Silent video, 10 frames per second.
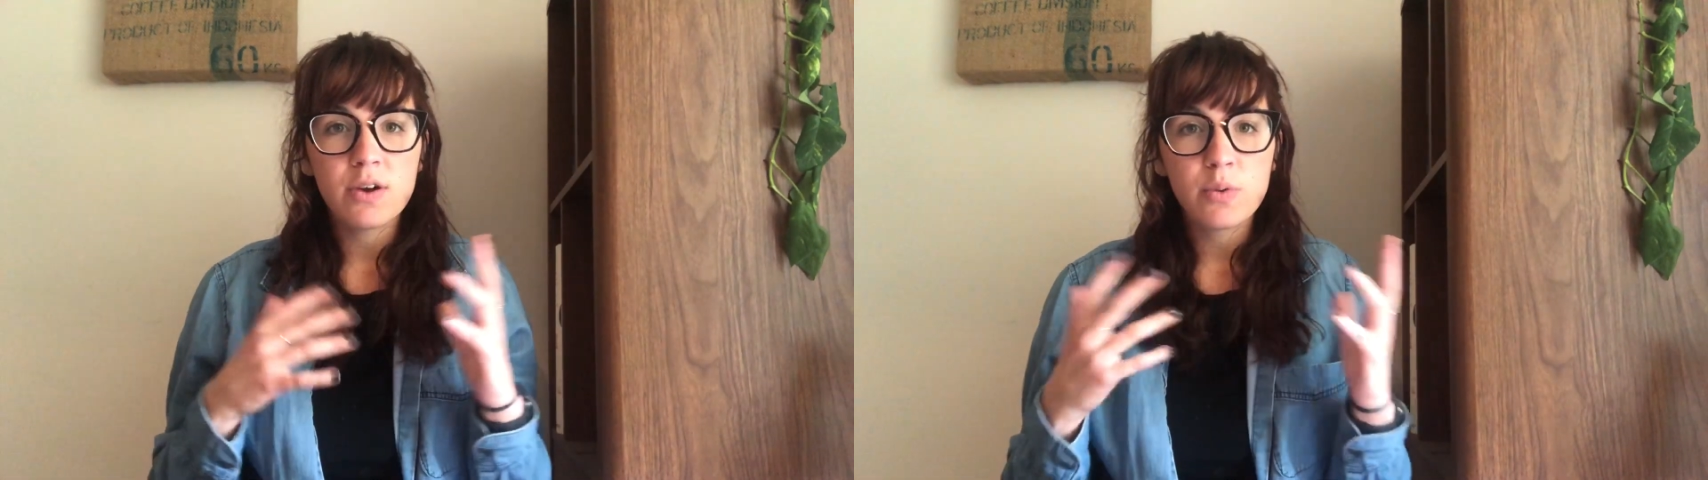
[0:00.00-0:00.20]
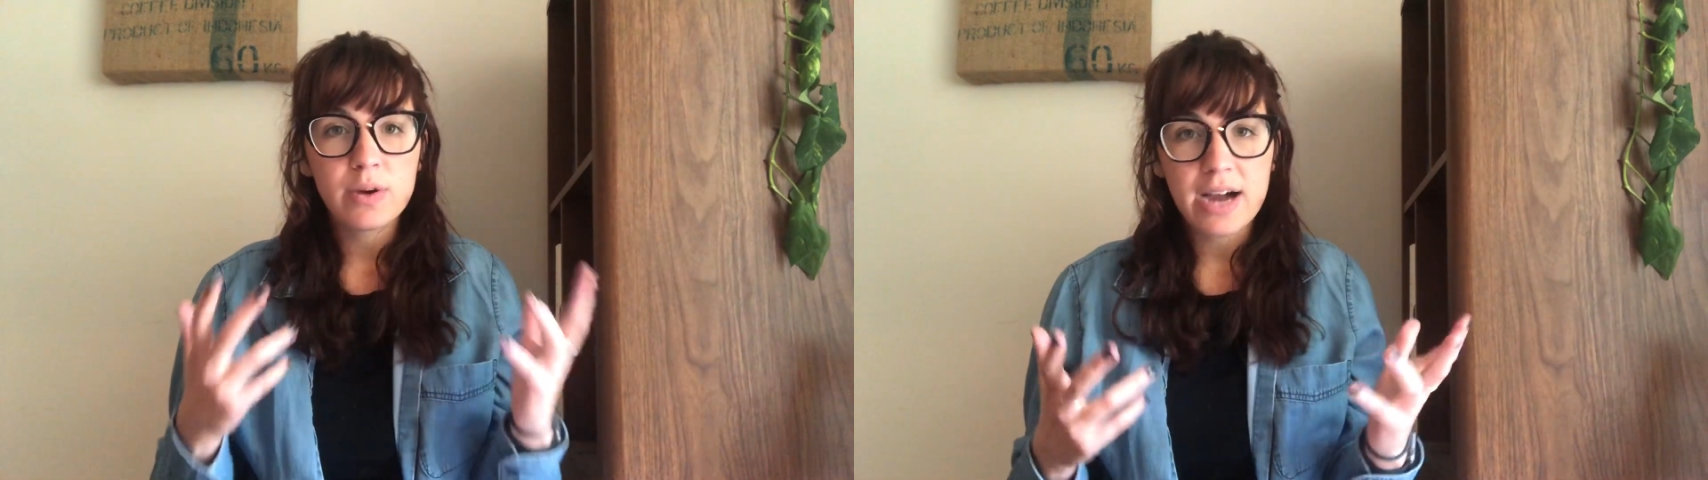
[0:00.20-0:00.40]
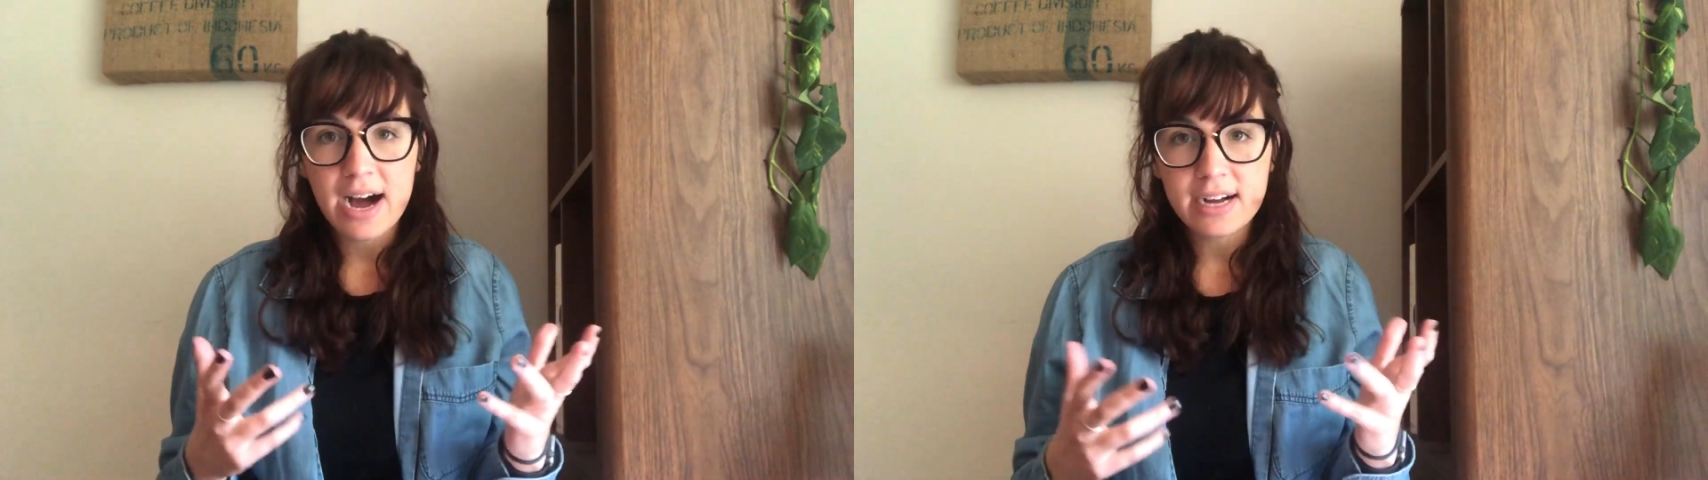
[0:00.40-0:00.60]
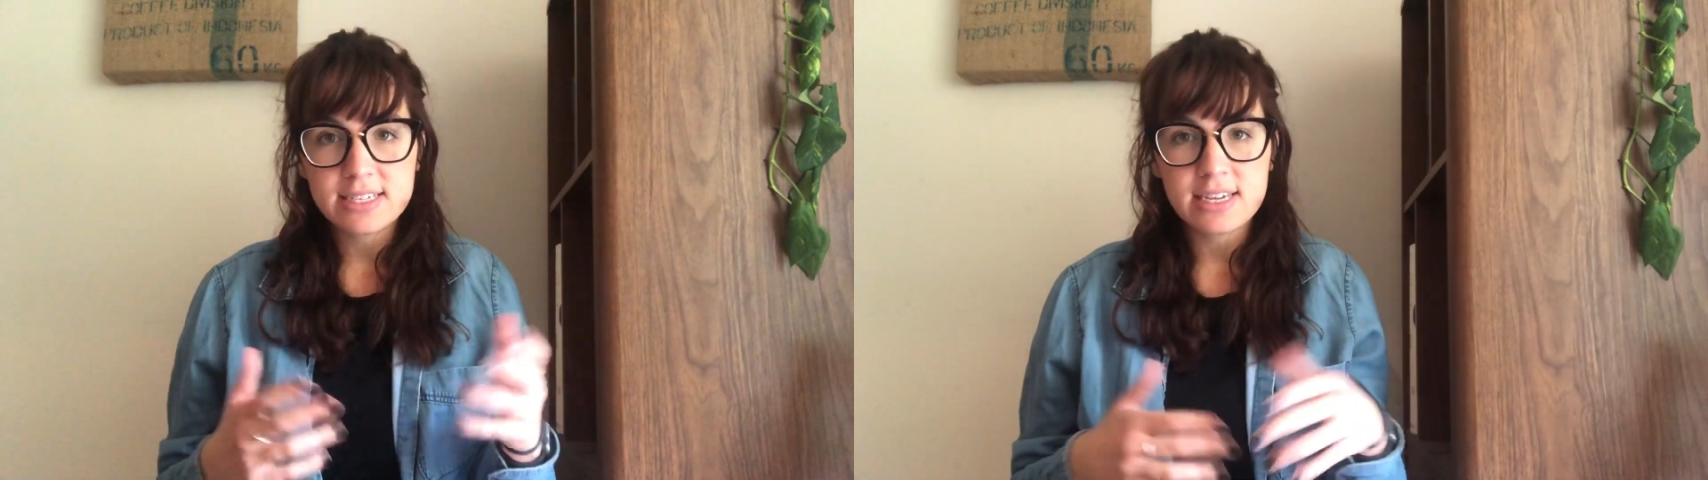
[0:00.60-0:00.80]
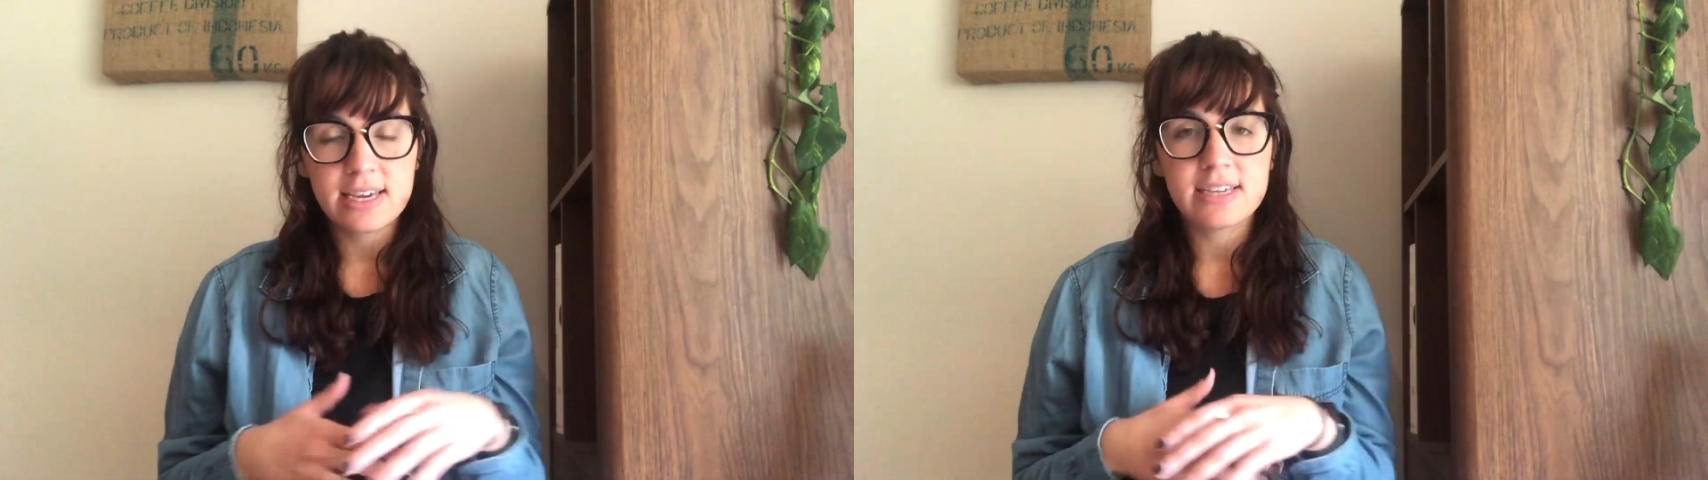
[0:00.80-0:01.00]

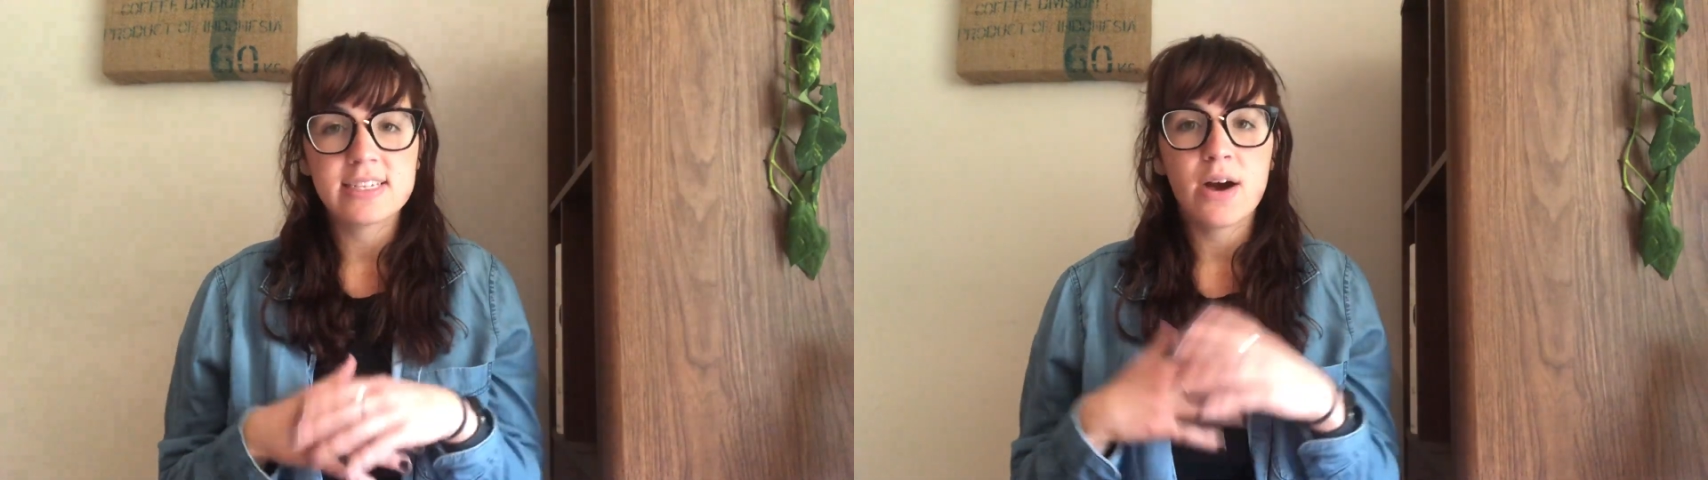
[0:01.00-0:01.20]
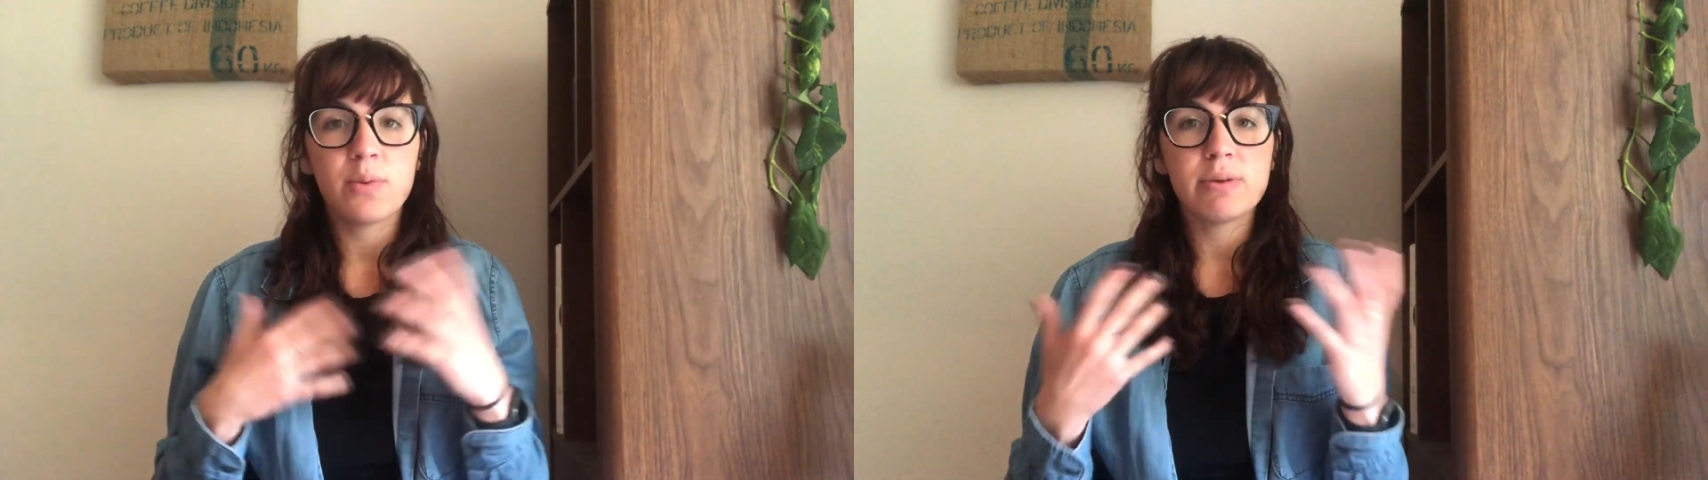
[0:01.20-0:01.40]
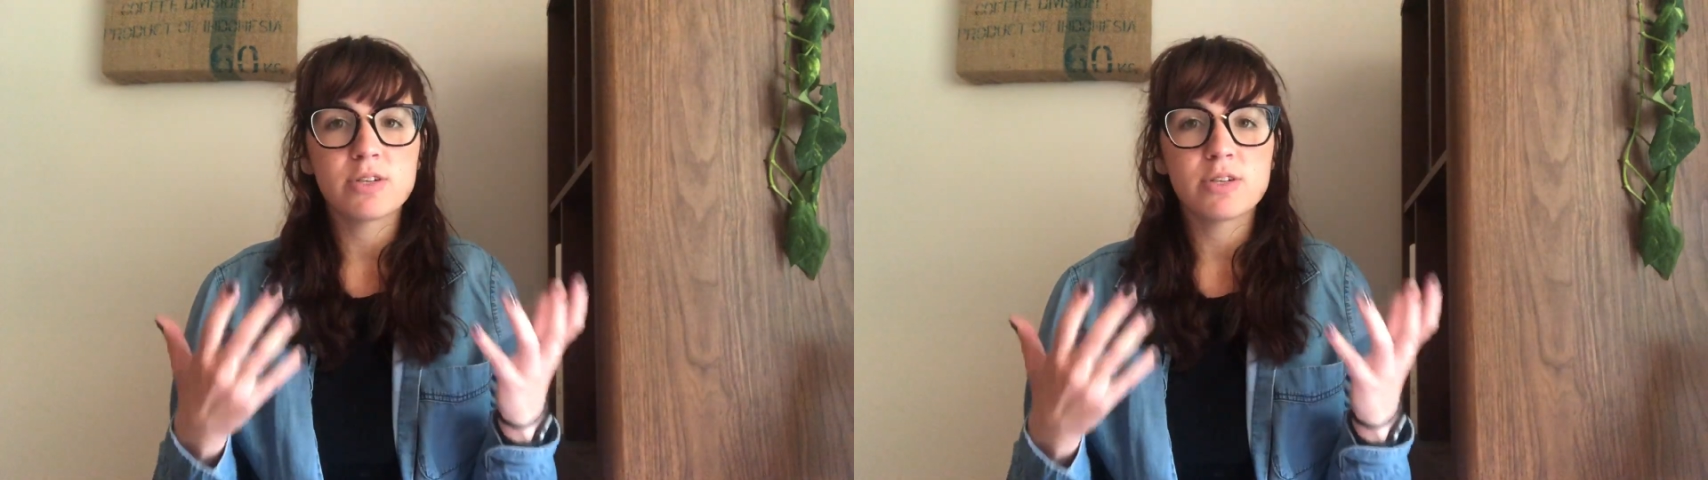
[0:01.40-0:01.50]
react and how we